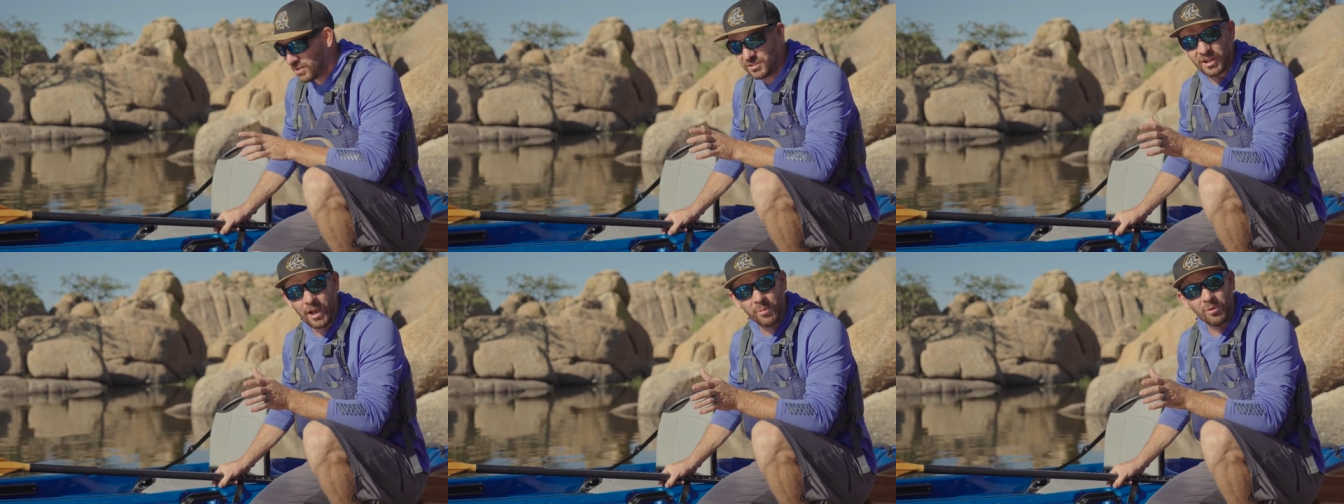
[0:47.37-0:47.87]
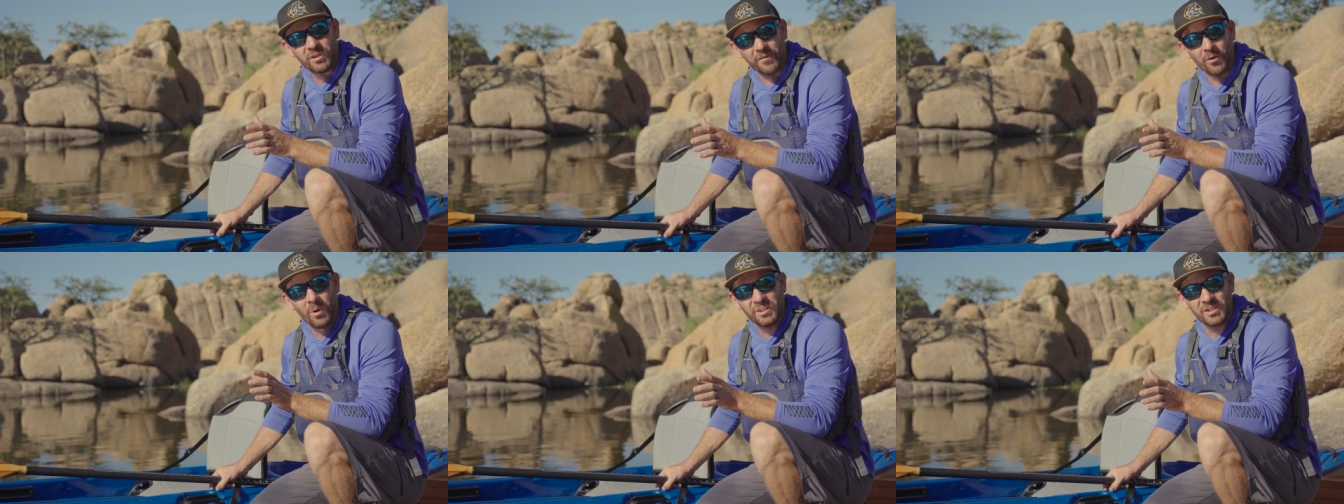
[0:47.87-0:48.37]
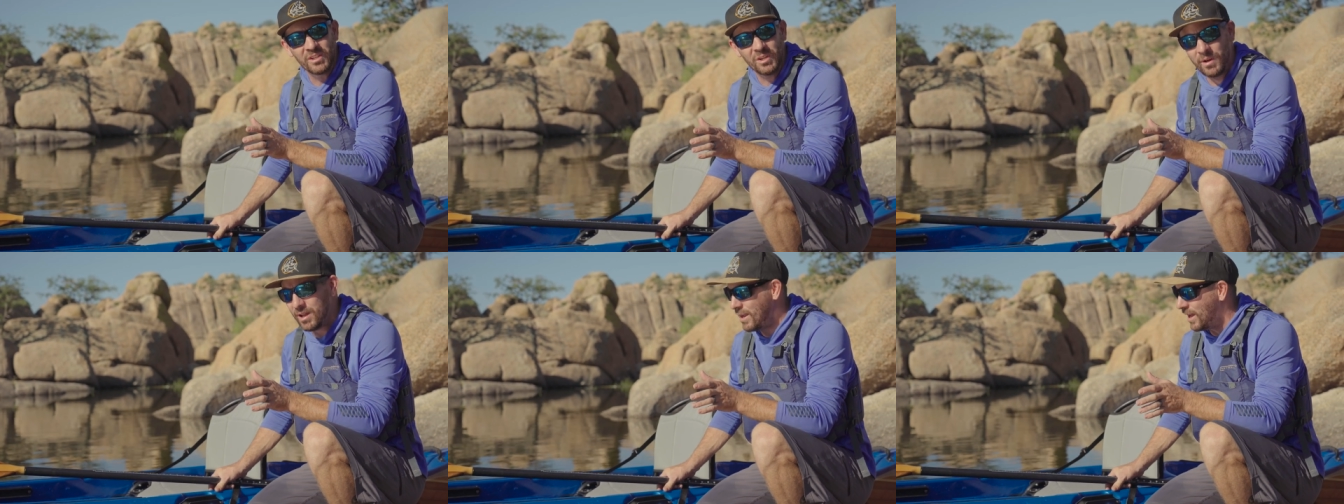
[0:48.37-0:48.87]
There's a couple different ways to
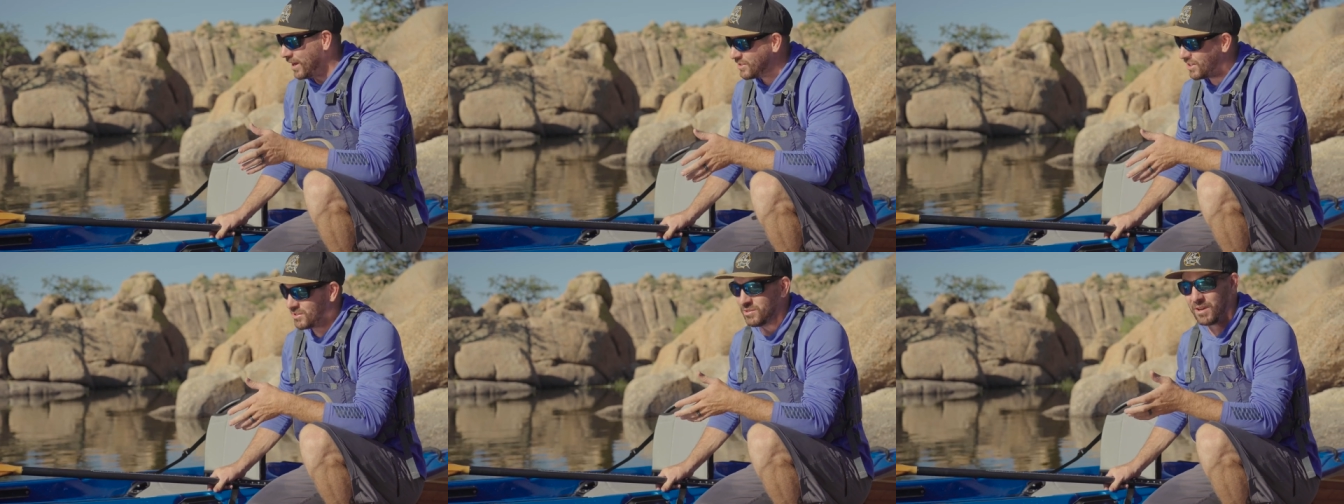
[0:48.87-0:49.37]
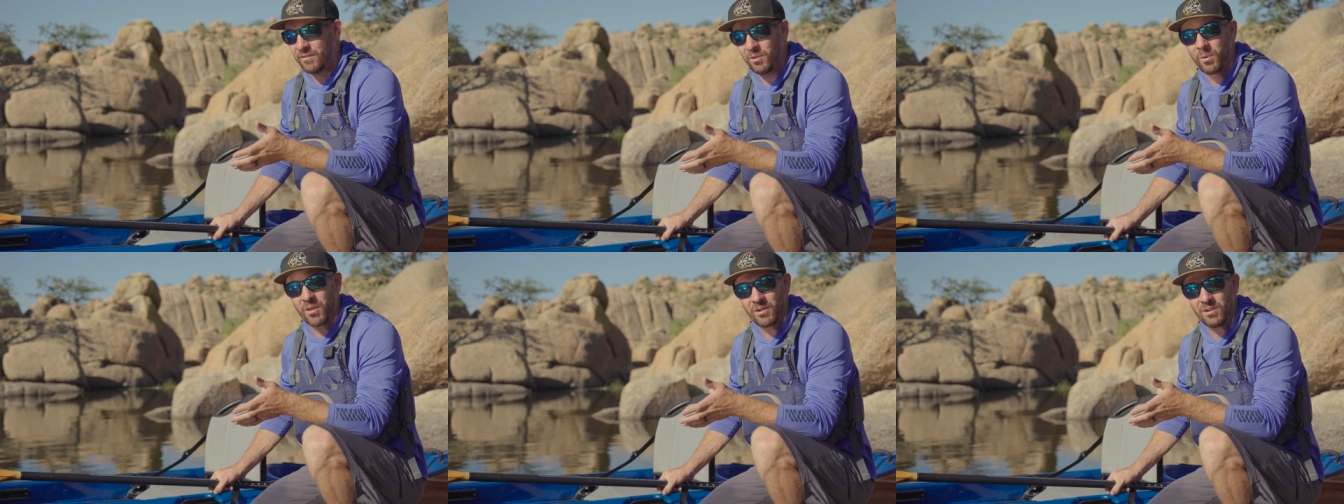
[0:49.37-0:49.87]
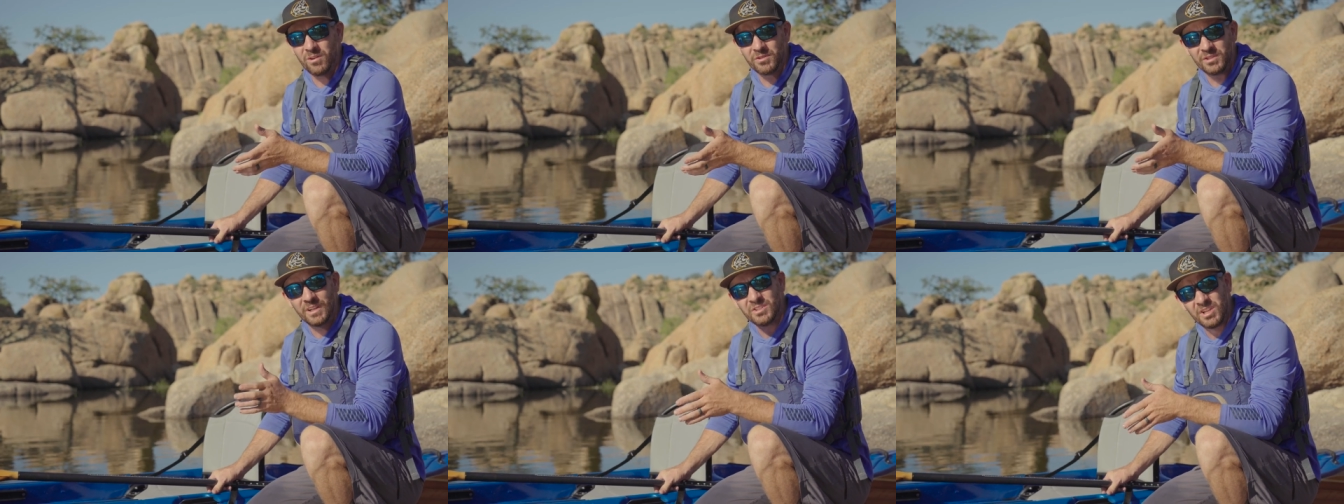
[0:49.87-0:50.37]
do it, and it's also different whether you're
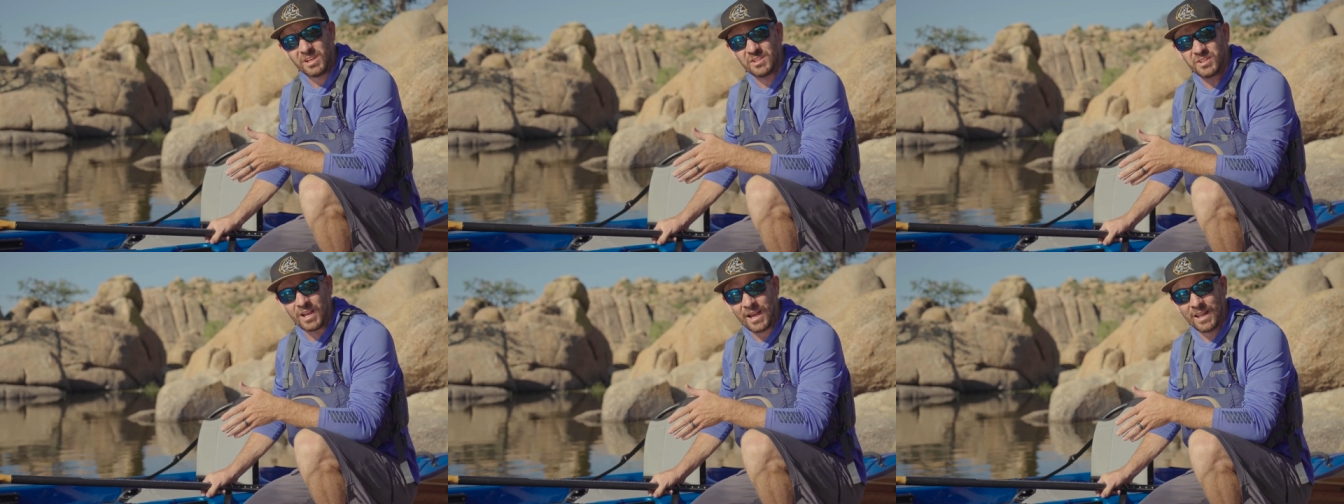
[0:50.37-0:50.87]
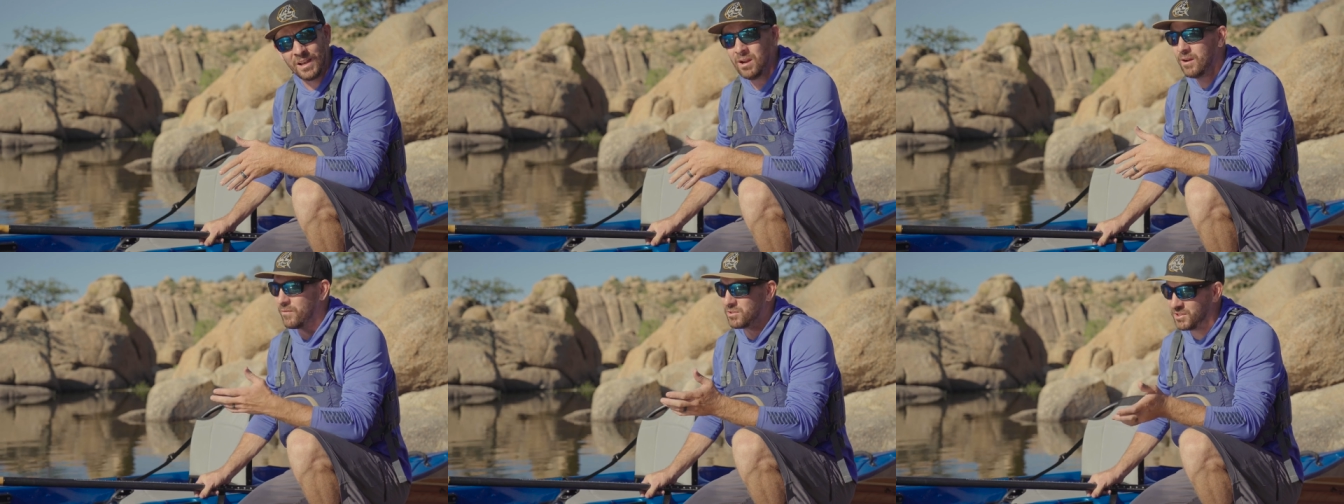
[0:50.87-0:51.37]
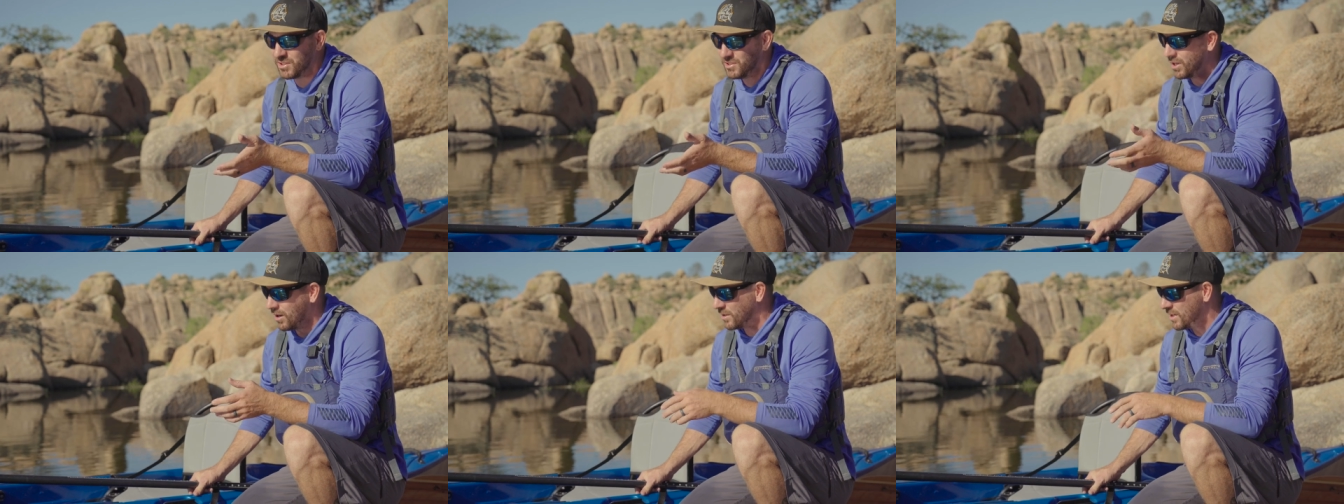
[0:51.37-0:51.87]
using a sit inside versus a
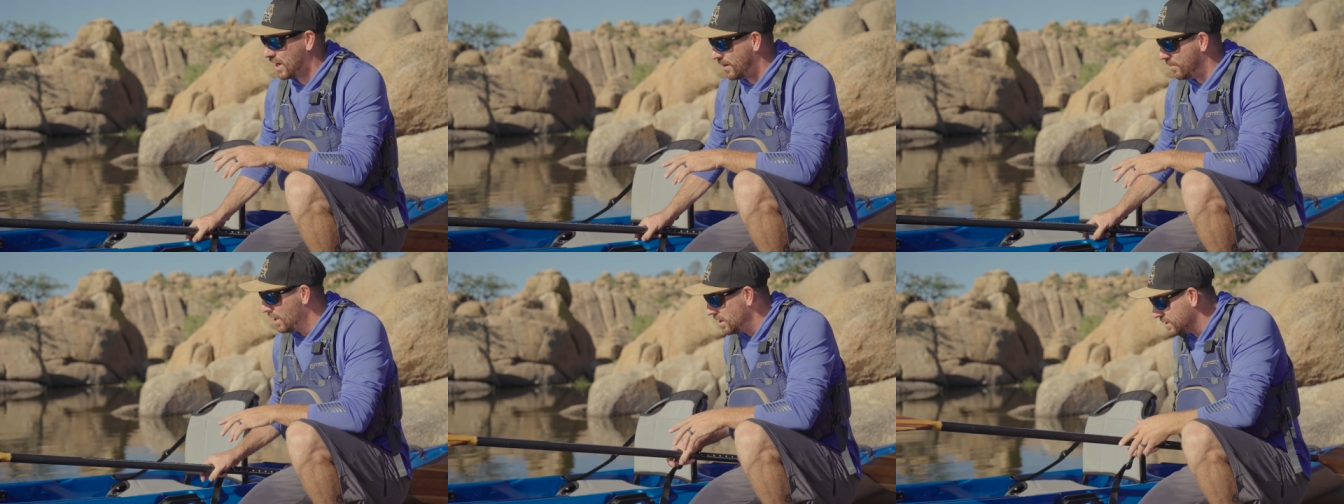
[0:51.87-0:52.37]
sit on top.